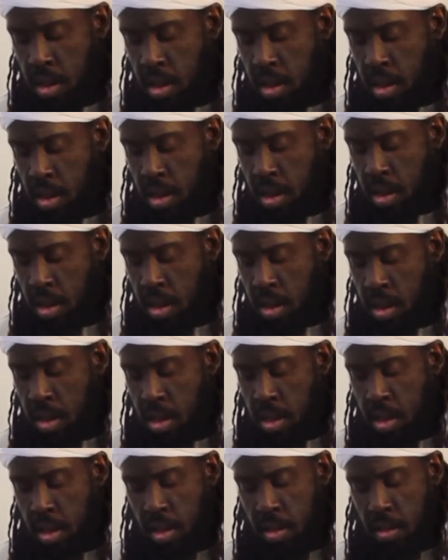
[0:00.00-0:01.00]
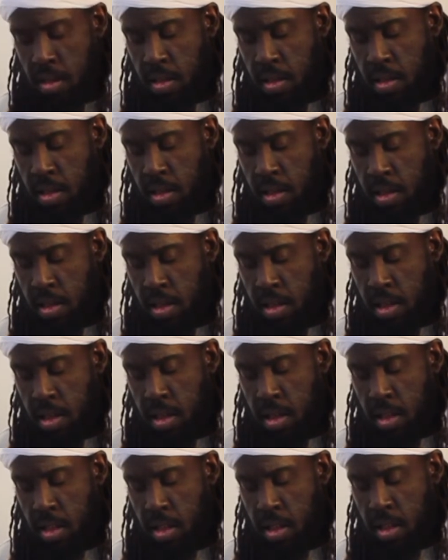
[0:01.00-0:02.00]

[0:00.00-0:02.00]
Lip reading: No one is speaking in this clip.